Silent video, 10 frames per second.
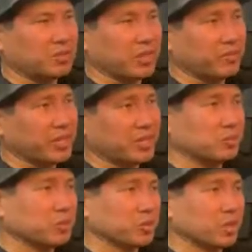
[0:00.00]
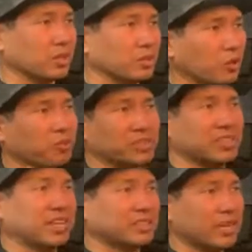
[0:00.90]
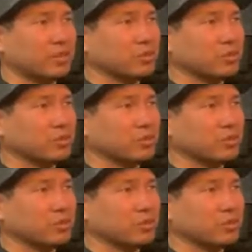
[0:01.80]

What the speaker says: it already comes with the oversized handle.